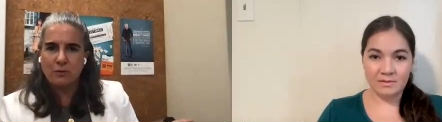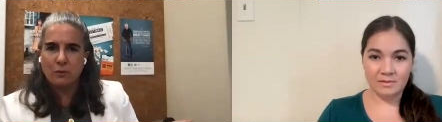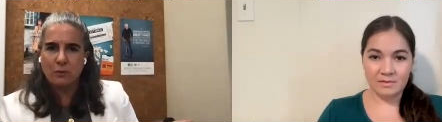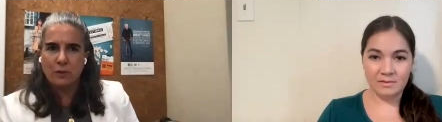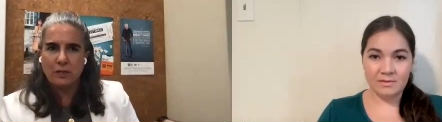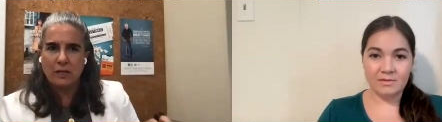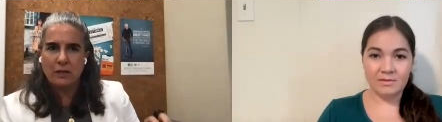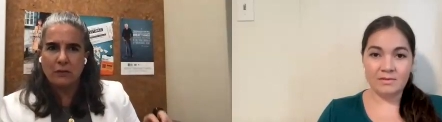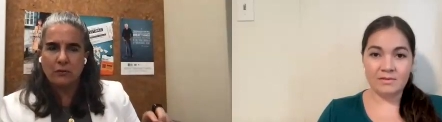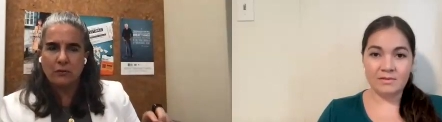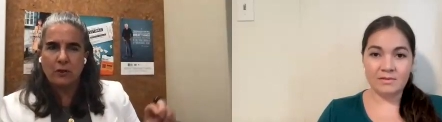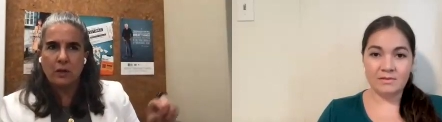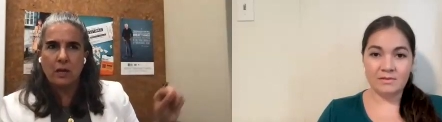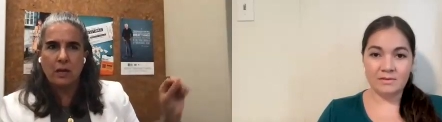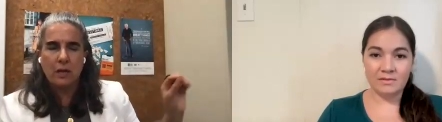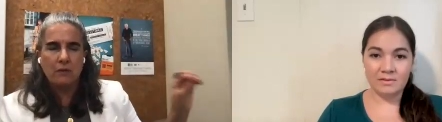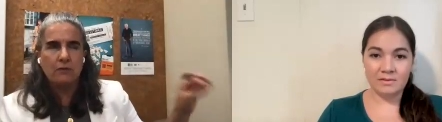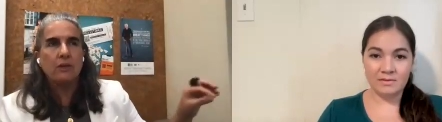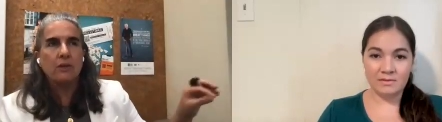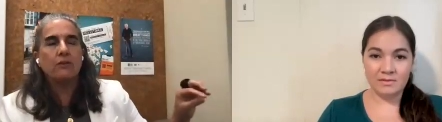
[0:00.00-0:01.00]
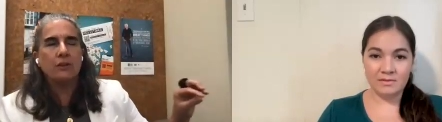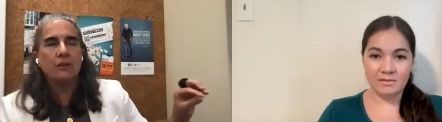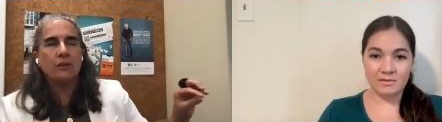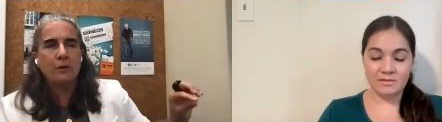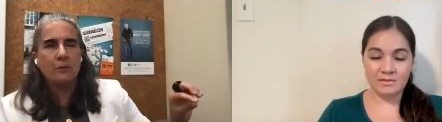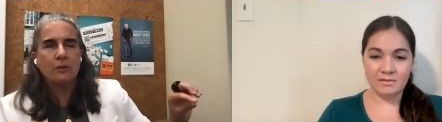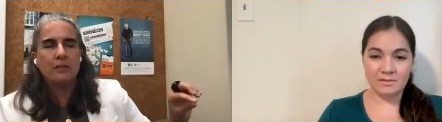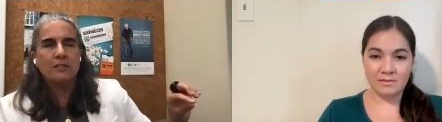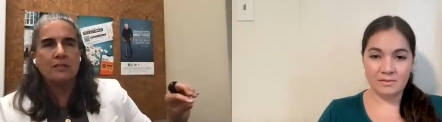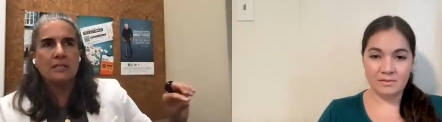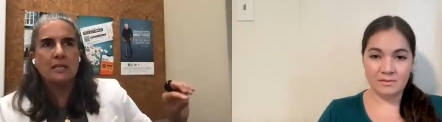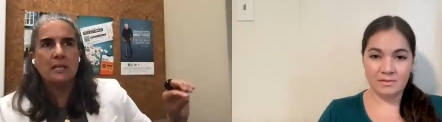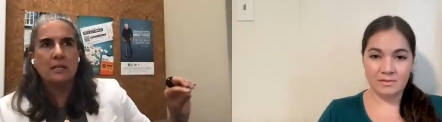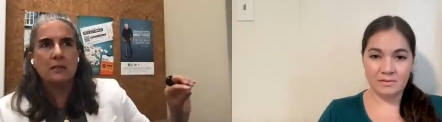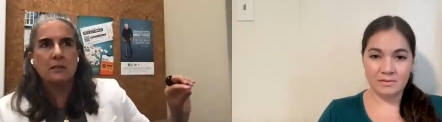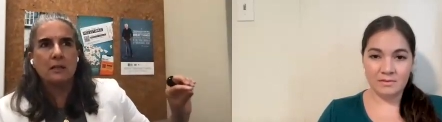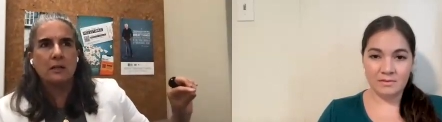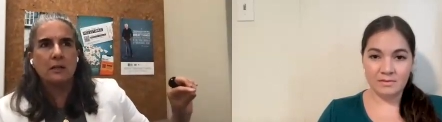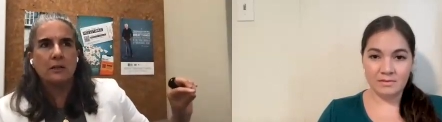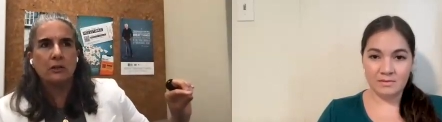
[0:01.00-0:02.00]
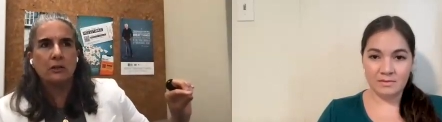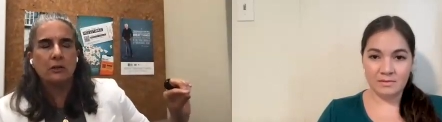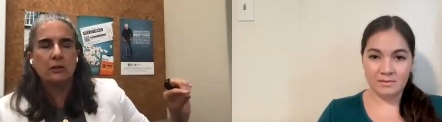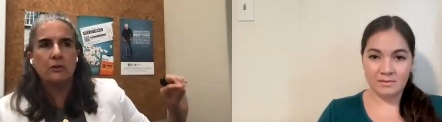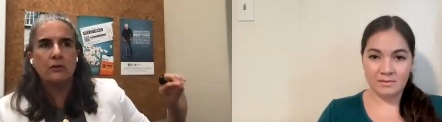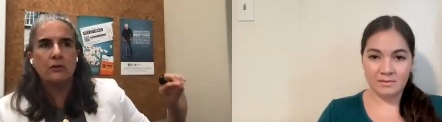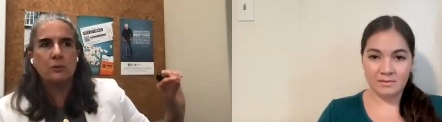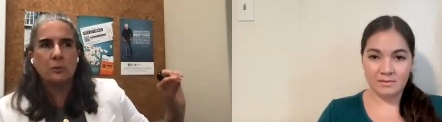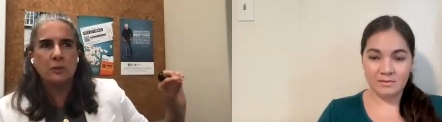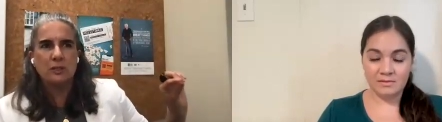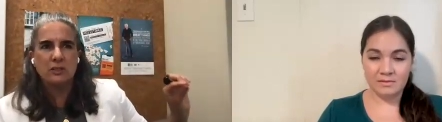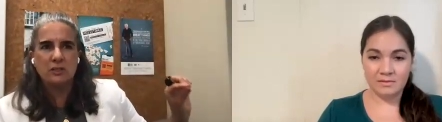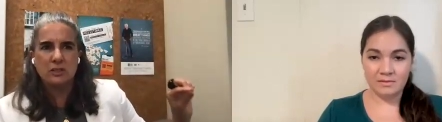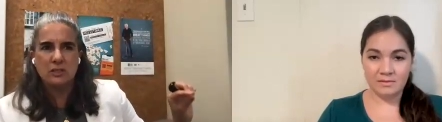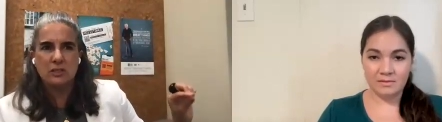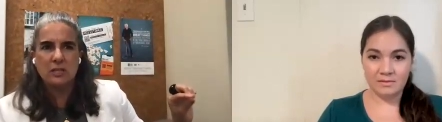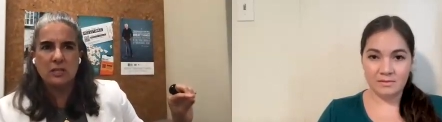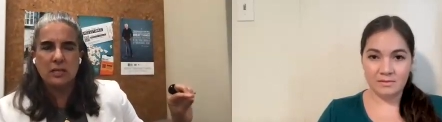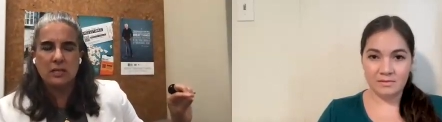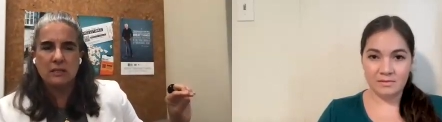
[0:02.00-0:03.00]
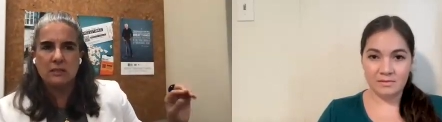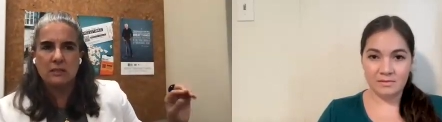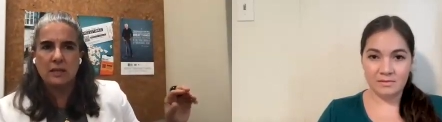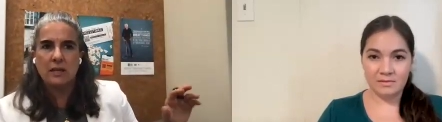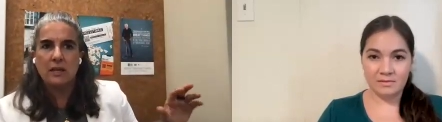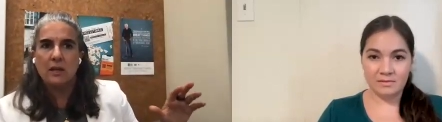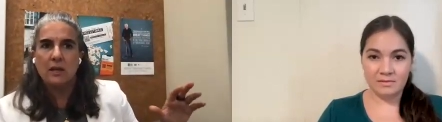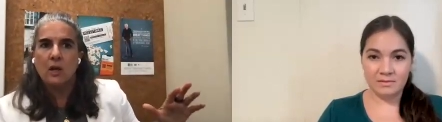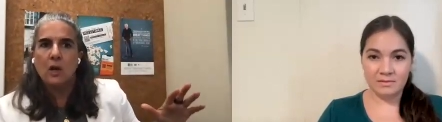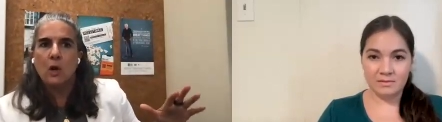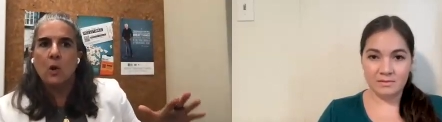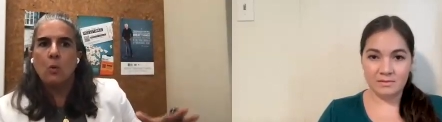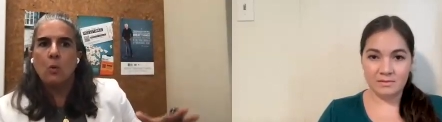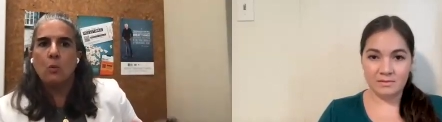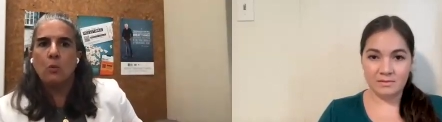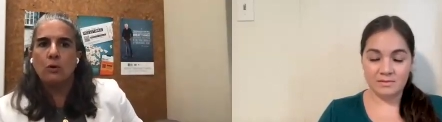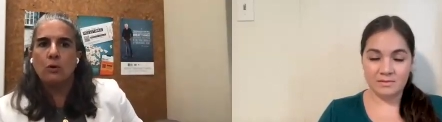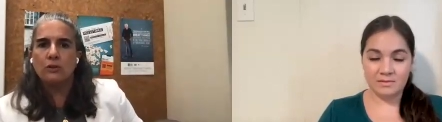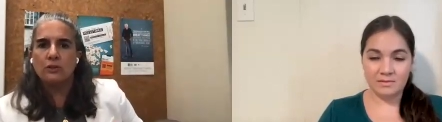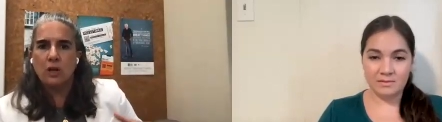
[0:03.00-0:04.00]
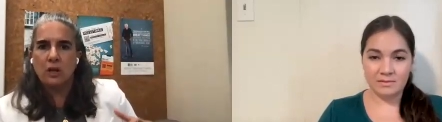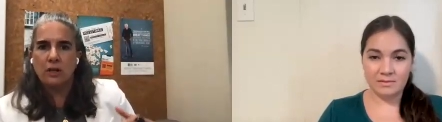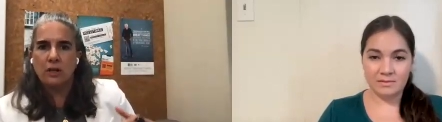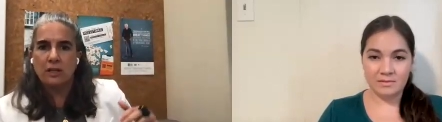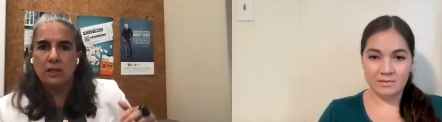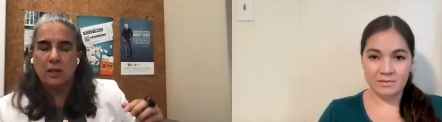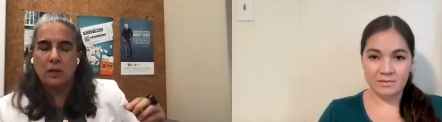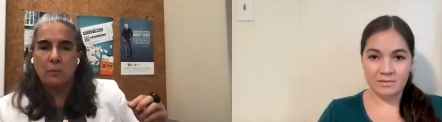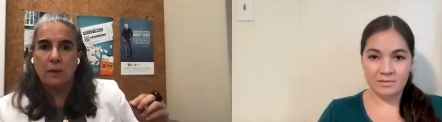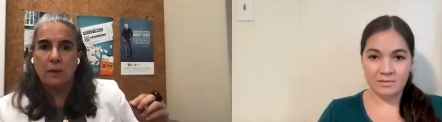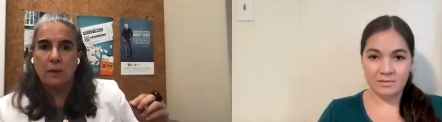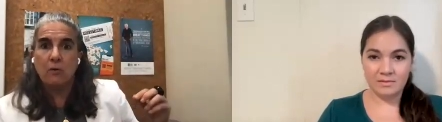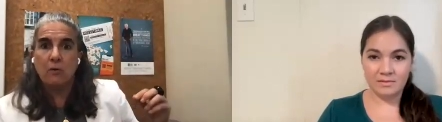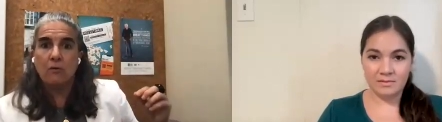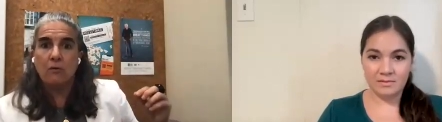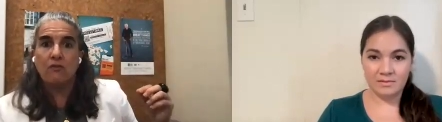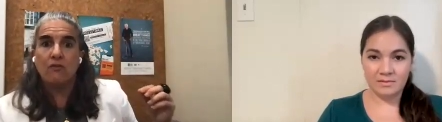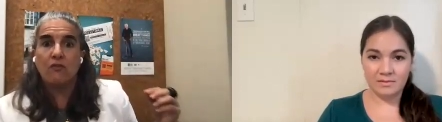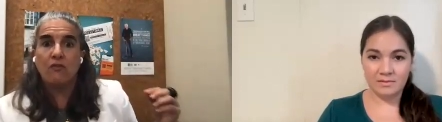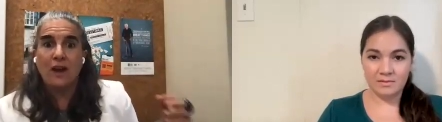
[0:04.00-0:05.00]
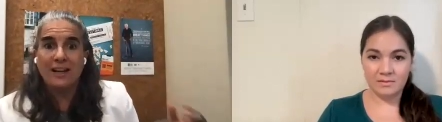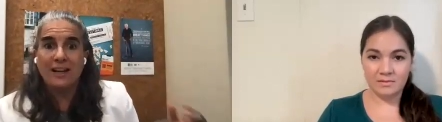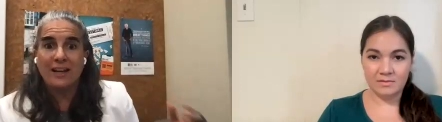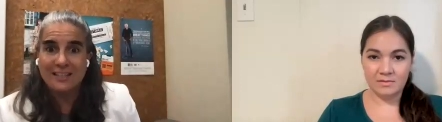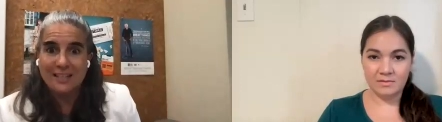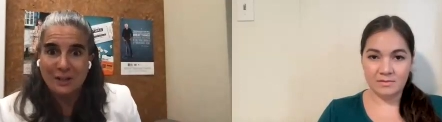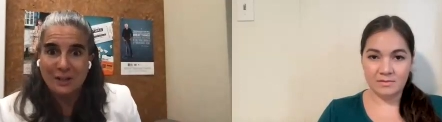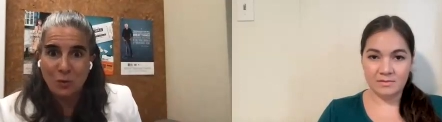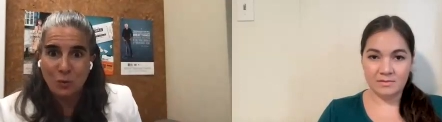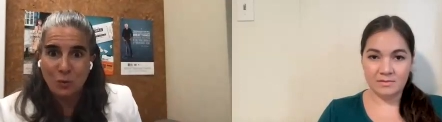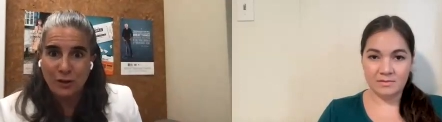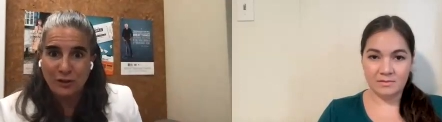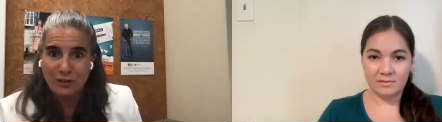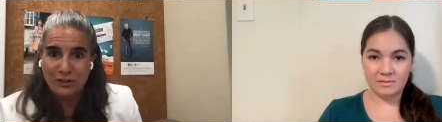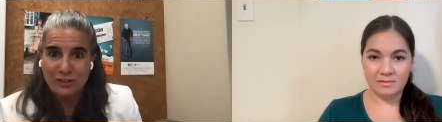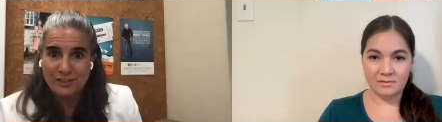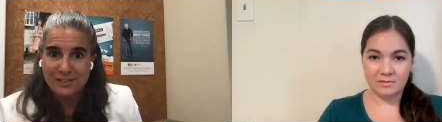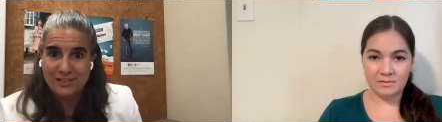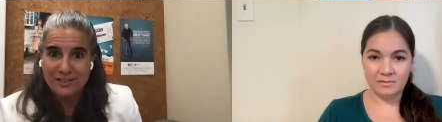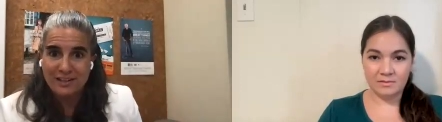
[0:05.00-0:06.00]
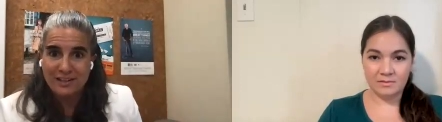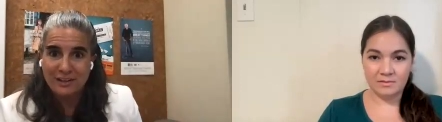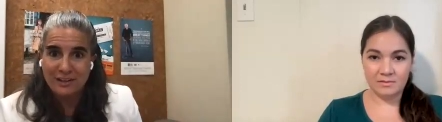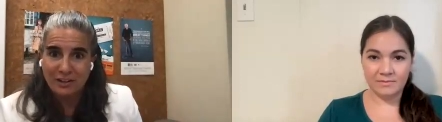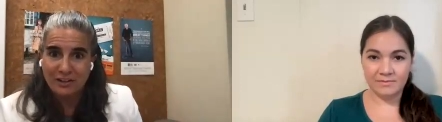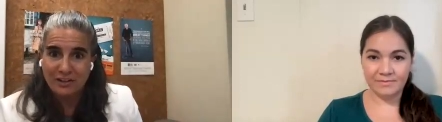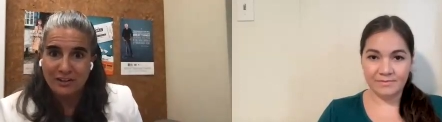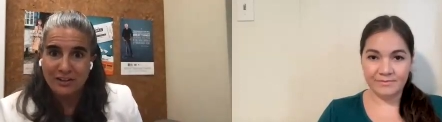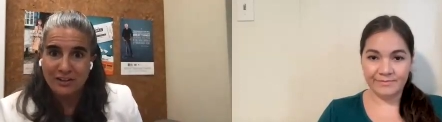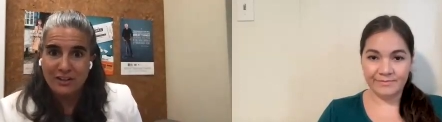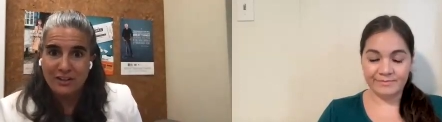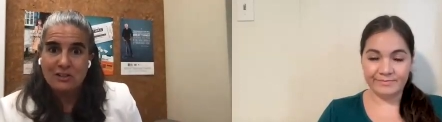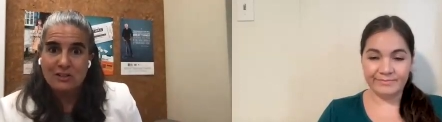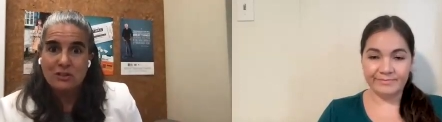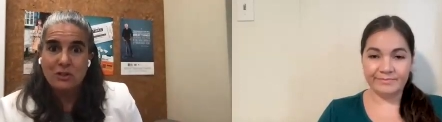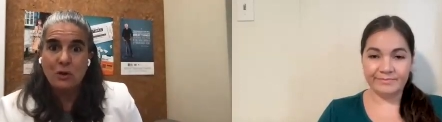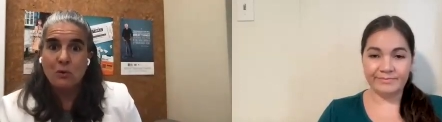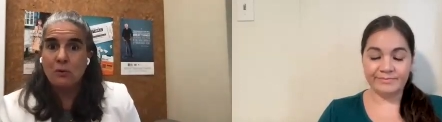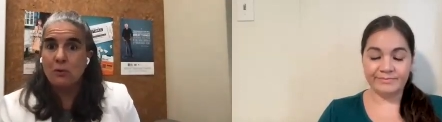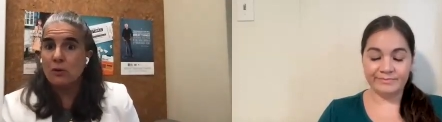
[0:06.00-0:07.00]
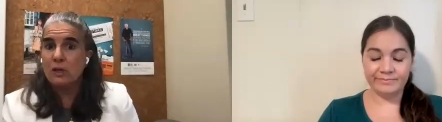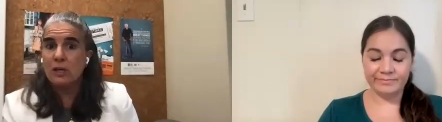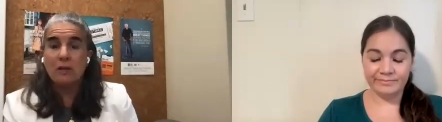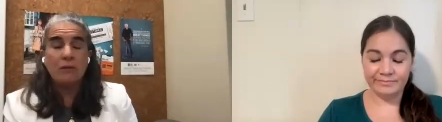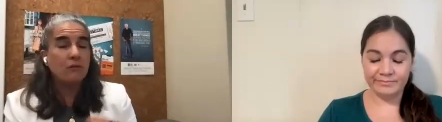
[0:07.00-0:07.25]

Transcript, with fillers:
Speaker 1: everyone out uh, the other thing i want to say not encourage but to say is that we're talking about finding awareness here so mm-hmm.